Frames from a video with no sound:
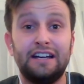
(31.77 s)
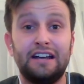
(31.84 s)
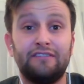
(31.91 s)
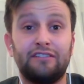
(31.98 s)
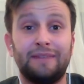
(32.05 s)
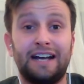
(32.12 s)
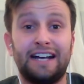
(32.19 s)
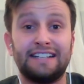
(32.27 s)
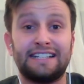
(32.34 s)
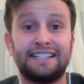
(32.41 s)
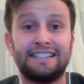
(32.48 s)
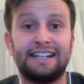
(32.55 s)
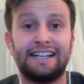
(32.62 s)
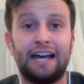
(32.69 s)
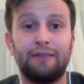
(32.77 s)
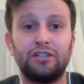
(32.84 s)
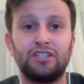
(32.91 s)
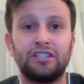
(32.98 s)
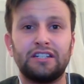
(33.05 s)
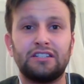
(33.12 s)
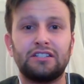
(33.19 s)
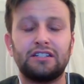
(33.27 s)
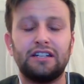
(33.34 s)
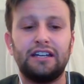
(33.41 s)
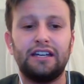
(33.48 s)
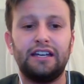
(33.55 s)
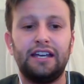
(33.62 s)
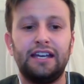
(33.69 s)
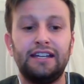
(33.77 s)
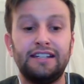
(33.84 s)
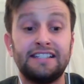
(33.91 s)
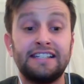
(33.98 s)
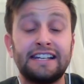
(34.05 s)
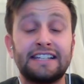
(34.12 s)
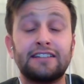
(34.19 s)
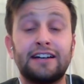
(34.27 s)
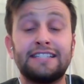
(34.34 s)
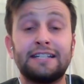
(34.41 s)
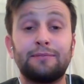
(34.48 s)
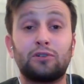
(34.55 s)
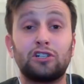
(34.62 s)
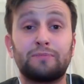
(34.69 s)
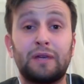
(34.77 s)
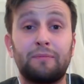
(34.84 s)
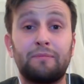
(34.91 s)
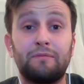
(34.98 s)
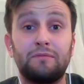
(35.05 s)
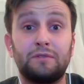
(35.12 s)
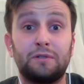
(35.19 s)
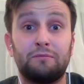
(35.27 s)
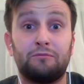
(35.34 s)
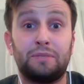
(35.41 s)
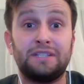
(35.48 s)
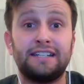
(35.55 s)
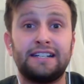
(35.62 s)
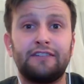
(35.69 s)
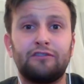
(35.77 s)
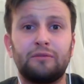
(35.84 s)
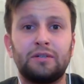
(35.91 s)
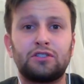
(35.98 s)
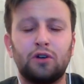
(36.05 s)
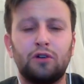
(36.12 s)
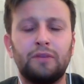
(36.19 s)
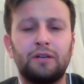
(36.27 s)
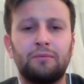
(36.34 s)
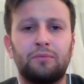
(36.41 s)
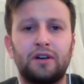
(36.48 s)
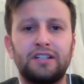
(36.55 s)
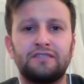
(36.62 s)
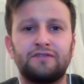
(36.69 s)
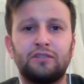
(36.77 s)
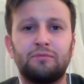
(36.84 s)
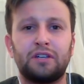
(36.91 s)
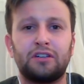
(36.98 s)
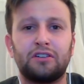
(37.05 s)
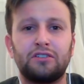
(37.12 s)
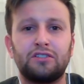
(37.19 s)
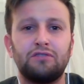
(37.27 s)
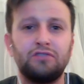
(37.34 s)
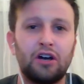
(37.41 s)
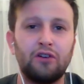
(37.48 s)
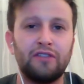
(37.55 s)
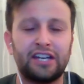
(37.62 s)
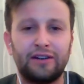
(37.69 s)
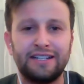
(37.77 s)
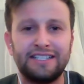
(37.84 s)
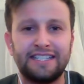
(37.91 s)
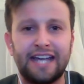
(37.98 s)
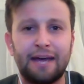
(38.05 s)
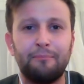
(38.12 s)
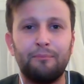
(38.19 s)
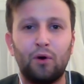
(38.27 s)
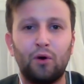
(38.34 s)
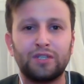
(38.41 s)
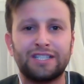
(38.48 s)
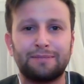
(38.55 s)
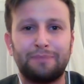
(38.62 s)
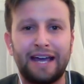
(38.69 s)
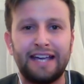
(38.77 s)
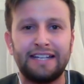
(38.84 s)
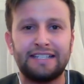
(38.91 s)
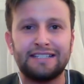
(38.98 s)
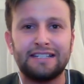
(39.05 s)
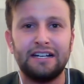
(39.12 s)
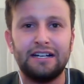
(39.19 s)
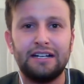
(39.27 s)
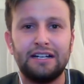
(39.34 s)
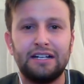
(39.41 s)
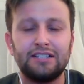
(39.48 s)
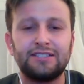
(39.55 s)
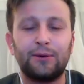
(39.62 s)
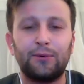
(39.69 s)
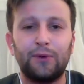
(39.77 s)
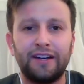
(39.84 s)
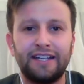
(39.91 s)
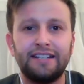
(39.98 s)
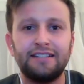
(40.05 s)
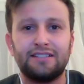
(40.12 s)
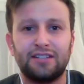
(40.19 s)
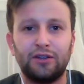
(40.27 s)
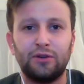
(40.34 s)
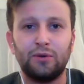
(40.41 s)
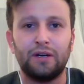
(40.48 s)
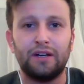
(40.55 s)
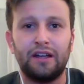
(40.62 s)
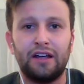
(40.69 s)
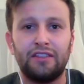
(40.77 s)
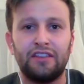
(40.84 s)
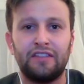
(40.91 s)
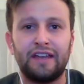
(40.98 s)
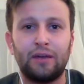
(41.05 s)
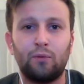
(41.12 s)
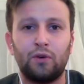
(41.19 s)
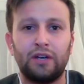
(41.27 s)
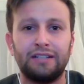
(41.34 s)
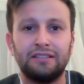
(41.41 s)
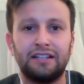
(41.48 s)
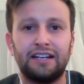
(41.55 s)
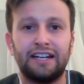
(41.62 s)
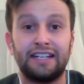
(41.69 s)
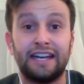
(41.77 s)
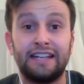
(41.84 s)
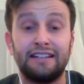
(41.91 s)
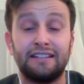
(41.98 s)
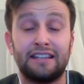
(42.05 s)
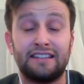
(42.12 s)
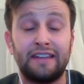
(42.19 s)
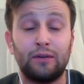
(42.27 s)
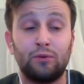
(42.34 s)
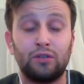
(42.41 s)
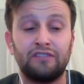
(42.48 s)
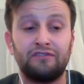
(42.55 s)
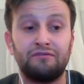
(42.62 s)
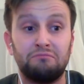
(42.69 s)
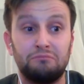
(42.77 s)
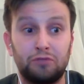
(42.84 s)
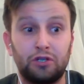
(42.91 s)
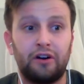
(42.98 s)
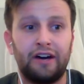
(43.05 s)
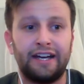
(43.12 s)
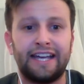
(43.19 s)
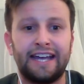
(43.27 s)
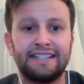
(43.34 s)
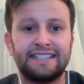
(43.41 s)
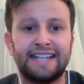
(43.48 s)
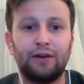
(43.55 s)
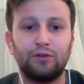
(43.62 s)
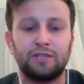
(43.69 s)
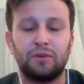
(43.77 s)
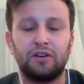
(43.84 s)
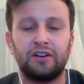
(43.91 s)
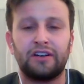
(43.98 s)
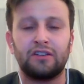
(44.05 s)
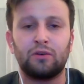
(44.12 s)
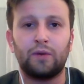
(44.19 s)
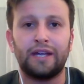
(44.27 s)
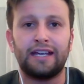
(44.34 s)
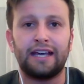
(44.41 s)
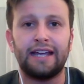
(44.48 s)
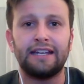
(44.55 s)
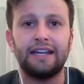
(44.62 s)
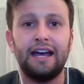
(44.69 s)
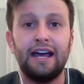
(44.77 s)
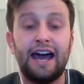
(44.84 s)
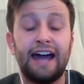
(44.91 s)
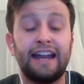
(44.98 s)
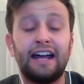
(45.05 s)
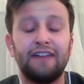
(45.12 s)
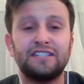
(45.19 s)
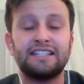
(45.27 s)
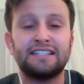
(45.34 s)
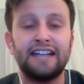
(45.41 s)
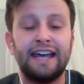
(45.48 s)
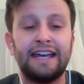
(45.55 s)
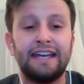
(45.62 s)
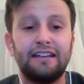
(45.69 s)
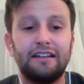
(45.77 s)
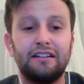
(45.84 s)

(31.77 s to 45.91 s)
from Hasan Salihamidzic. It is an exciting prospect, particularly from a Dortmund point of view, because you know they're going to get more space to run into uh, than they will again than they would have got against Augsburg at the weekend. And I have to say,